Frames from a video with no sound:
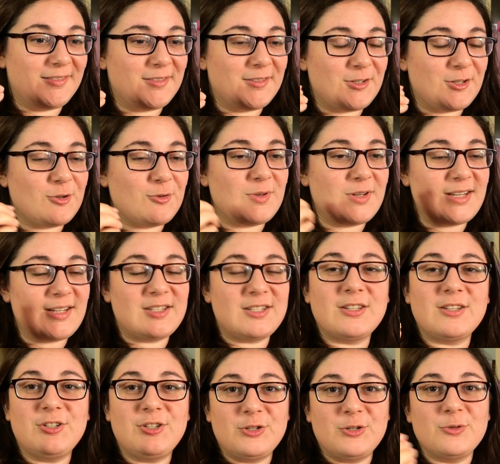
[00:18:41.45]
you need
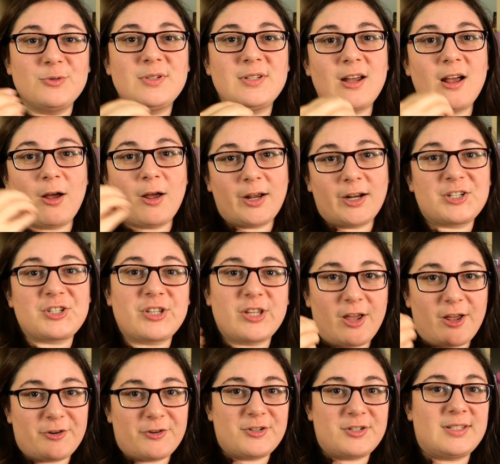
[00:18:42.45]
to do to actually
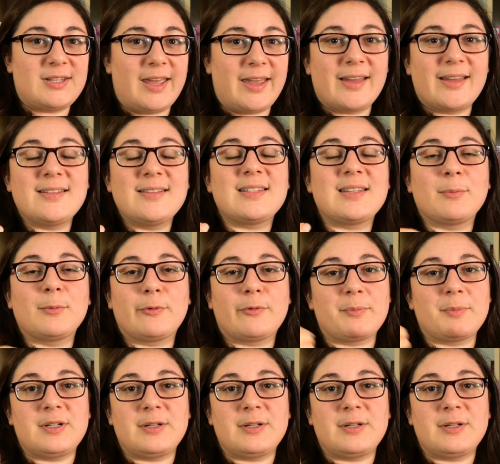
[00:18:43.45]
understand someone from a